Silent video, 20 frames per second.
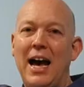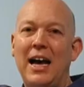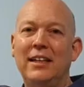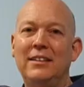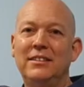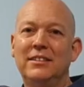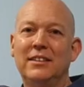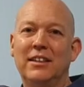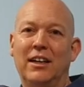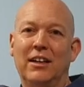
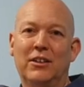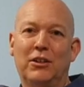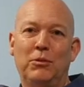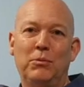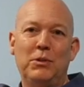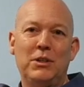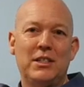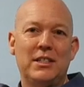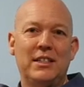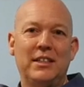and a
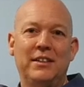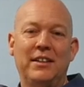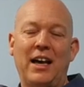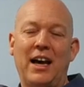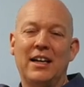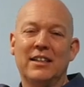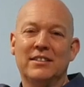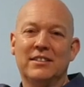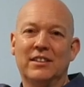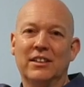community that
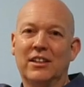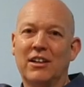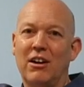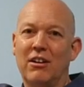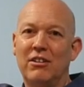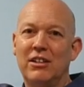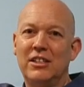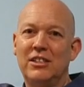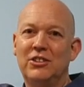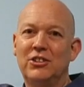has the
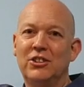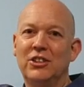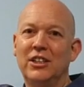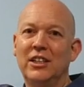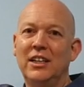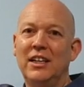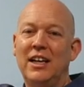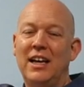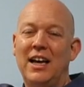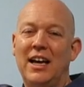courage
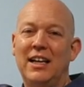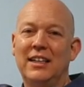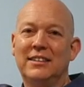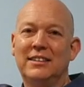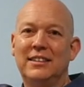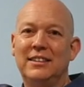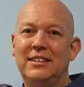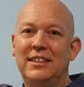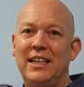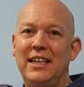
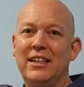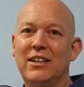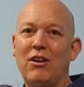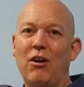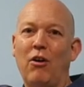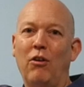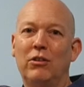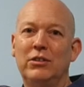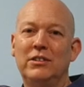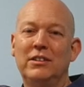to take
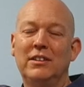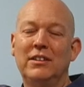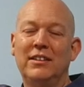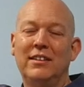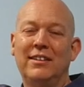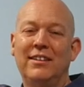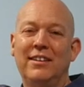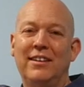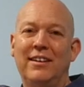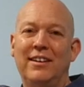on
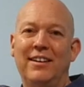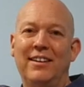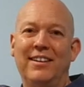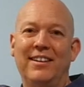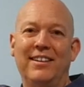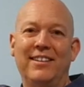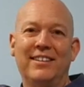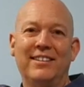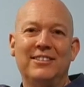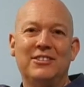
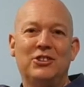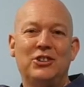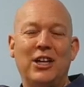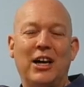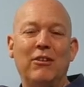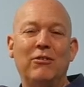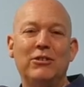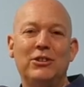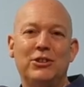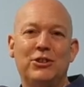
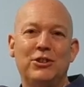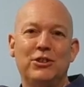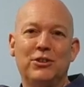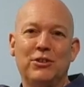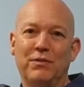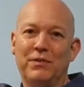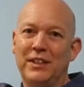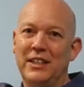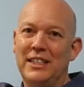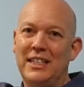challenges
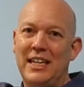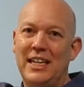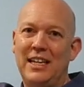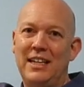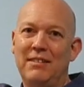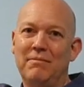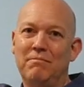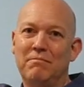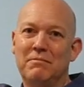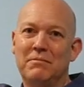of the
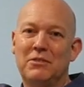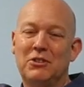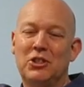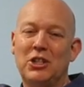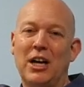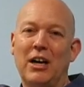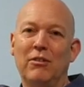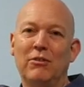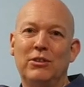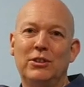day,
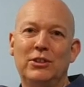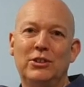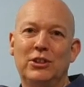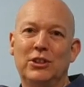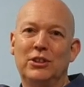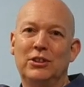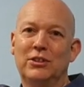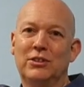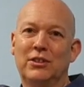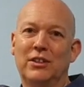
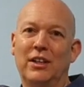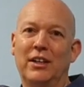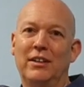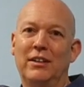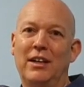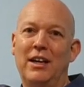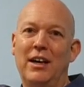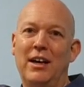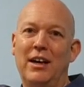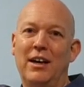challenges that
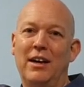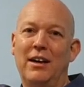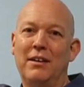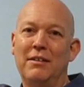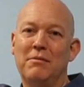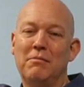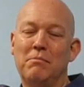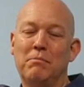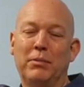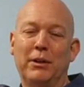
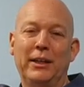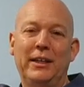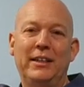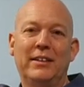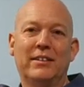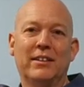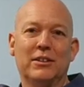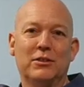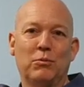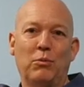
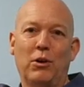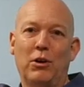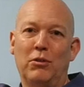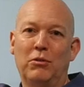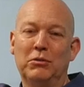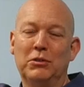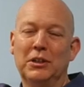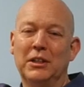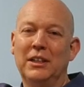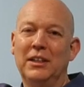plague this
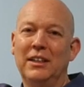world